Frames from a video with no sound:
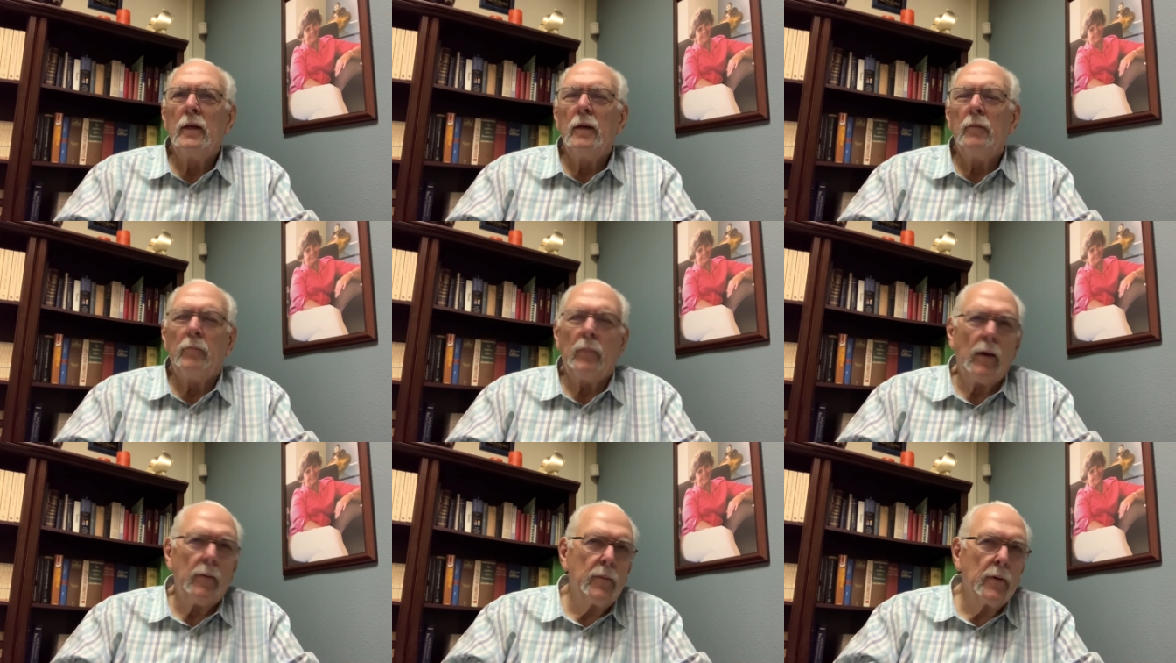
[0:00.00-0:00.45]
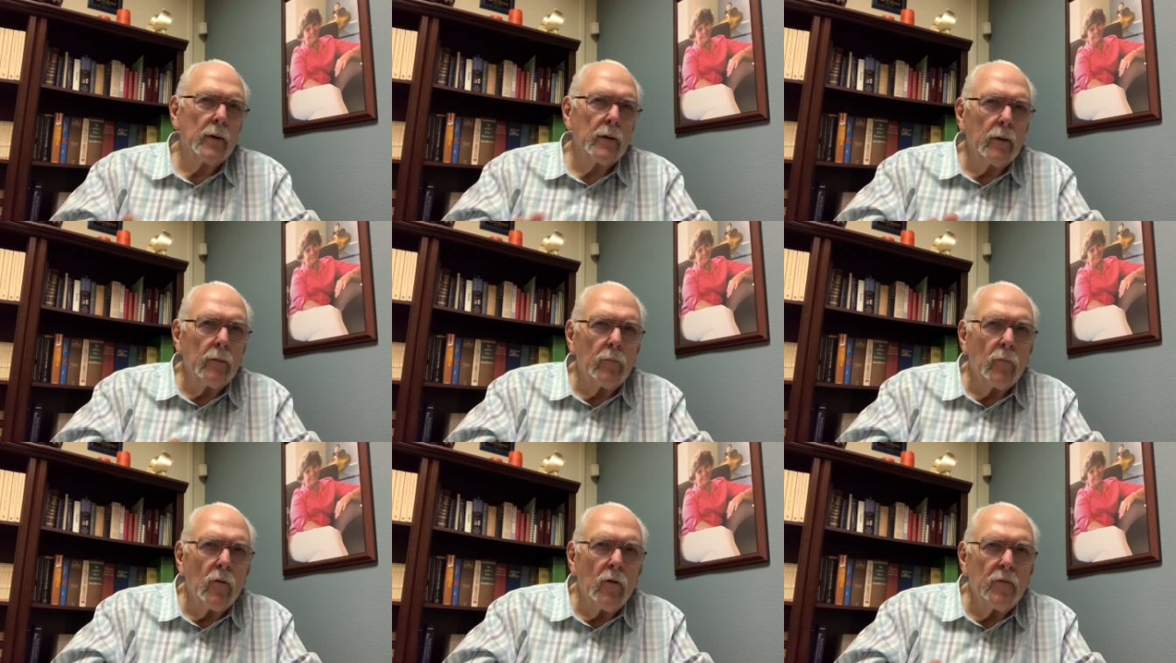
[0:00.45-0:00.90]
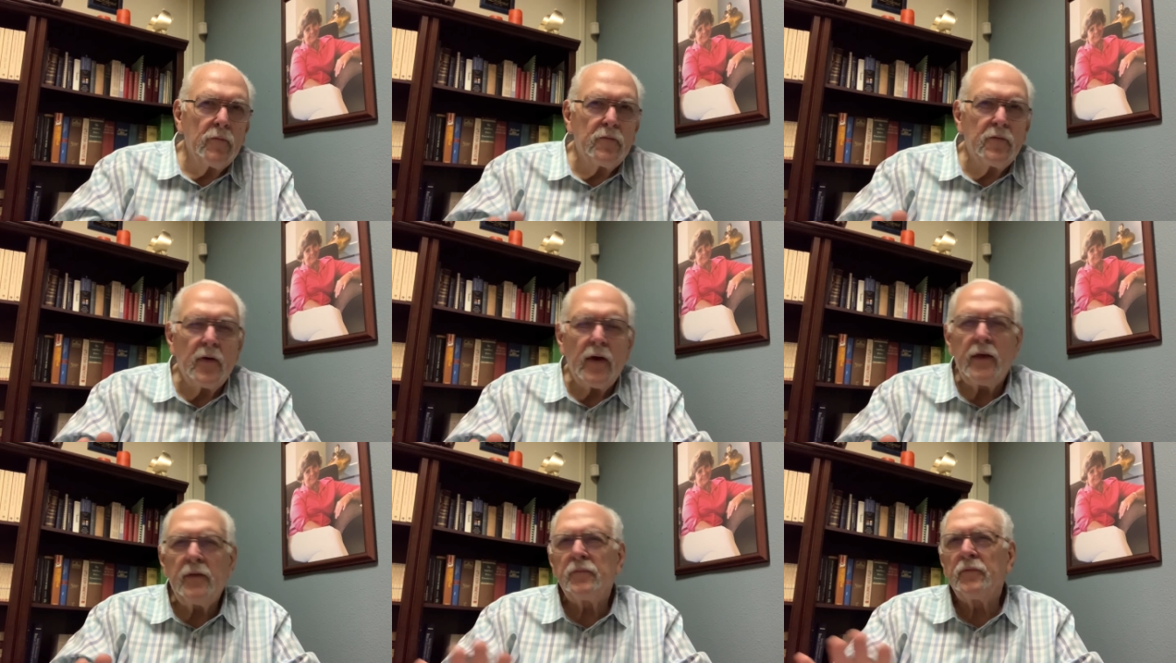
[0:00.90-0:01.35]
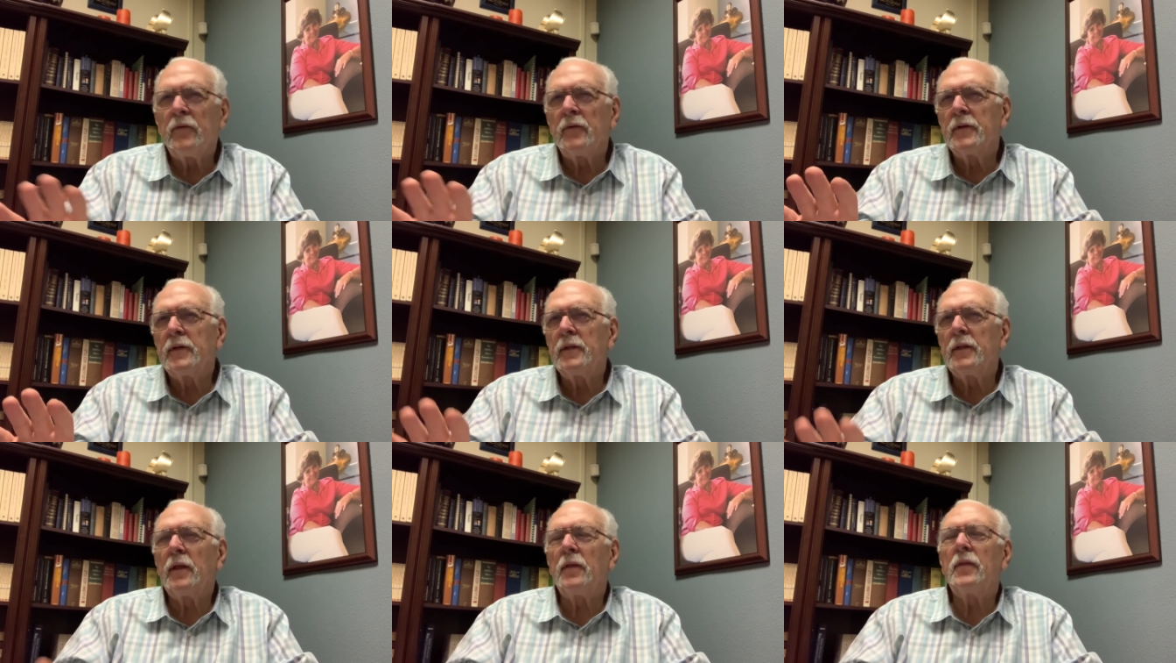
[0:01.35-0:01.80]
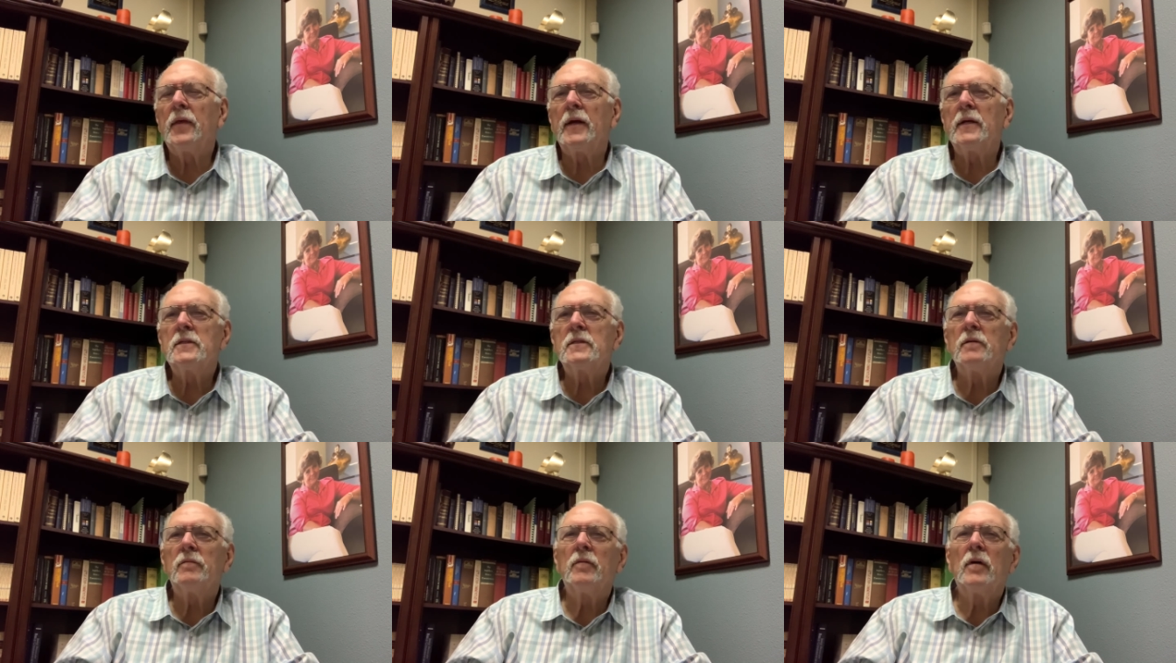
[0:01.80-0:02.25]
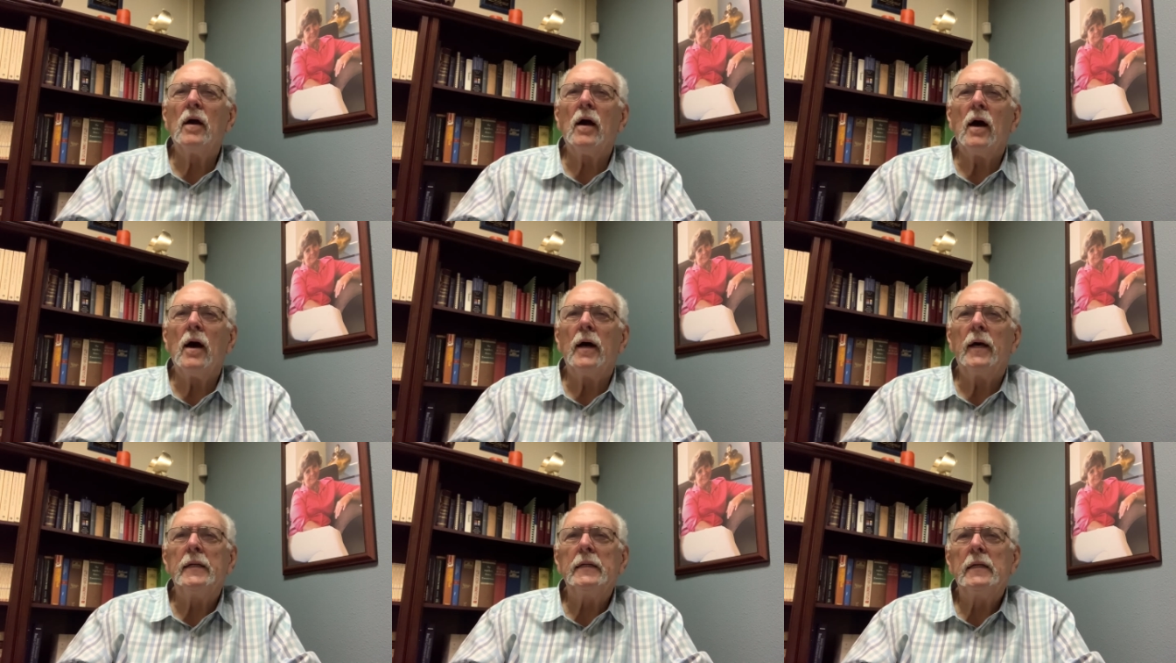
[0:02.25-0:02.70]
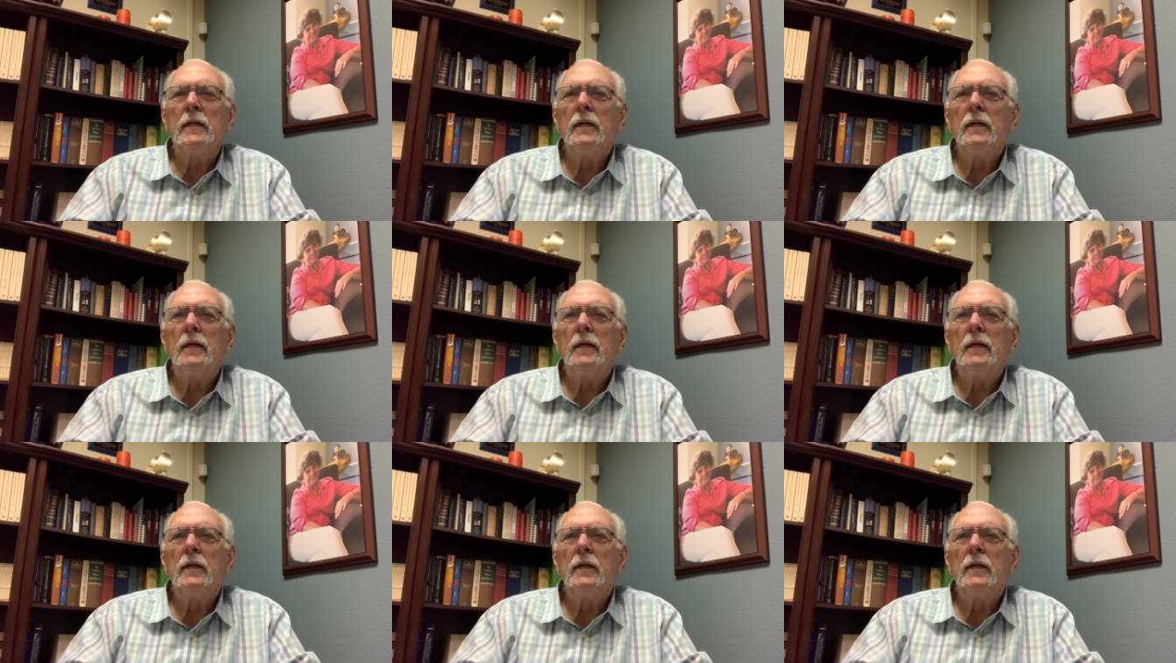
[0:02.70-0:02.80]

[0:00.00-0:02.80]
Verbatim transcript: Maybe you're a little more faithful to the things of God